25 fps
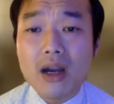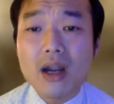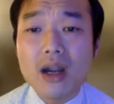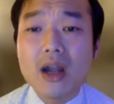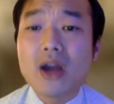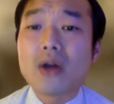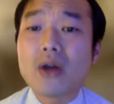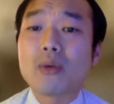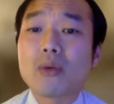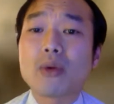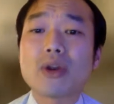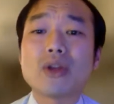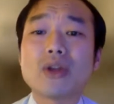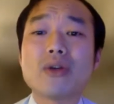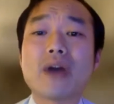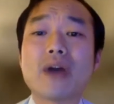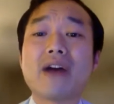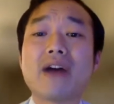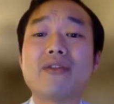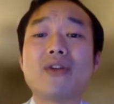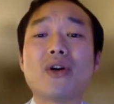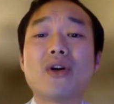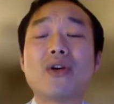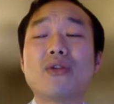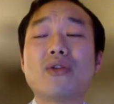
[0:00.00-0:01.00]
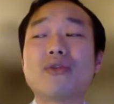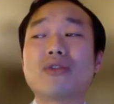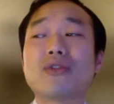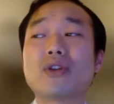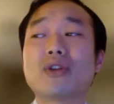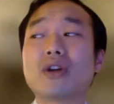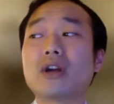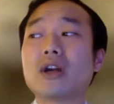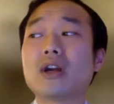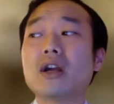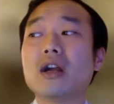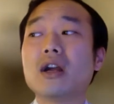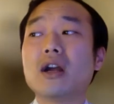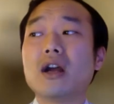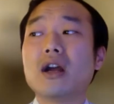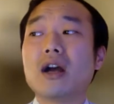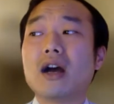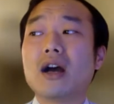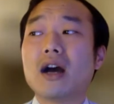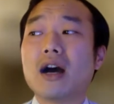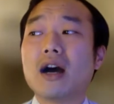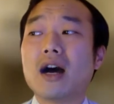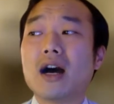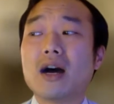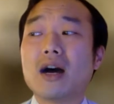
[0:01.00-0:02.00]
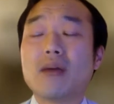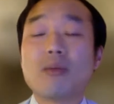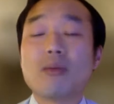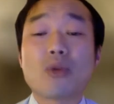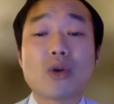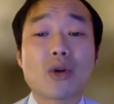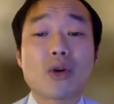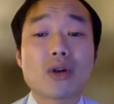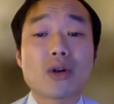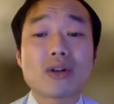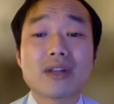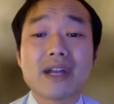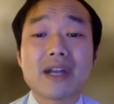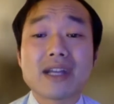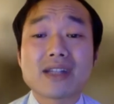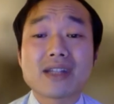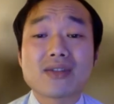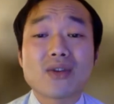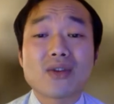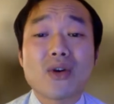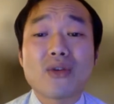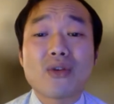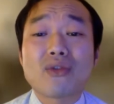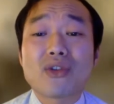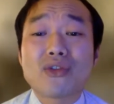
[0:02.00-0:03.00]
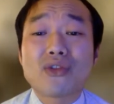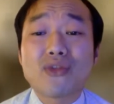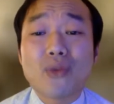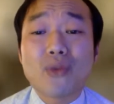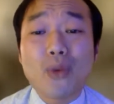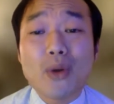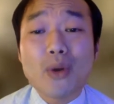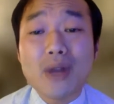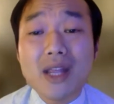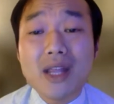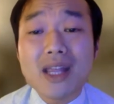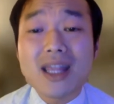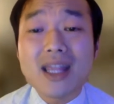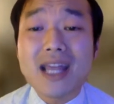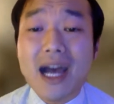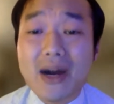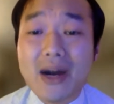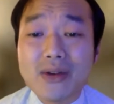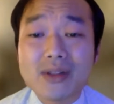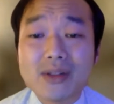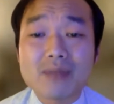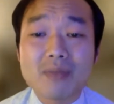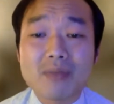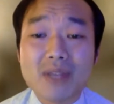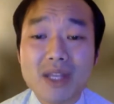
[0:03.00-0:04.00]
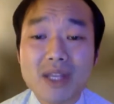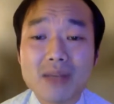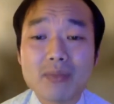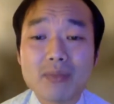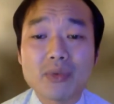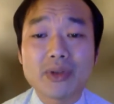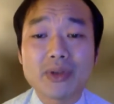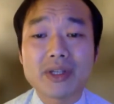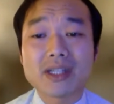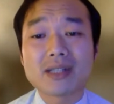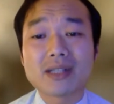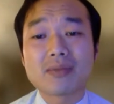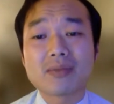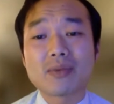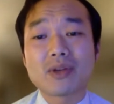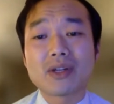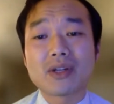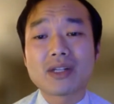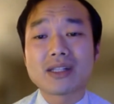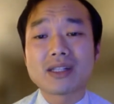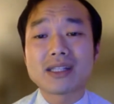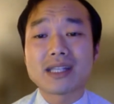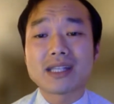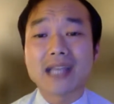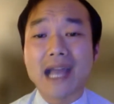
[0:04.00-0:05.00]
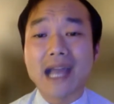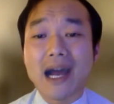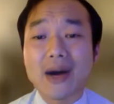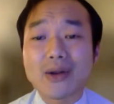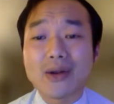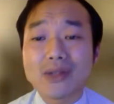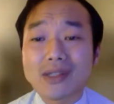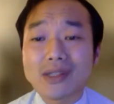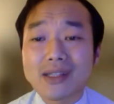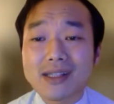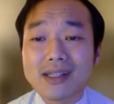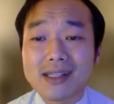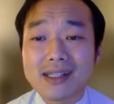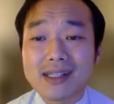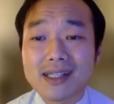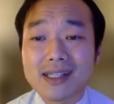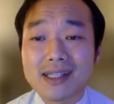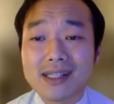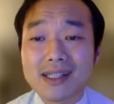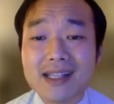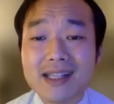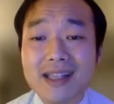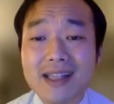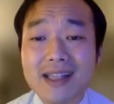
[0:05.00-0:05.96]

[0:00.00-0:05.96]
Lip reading: where you have more or less over 40,000 people experiencing houselessness, and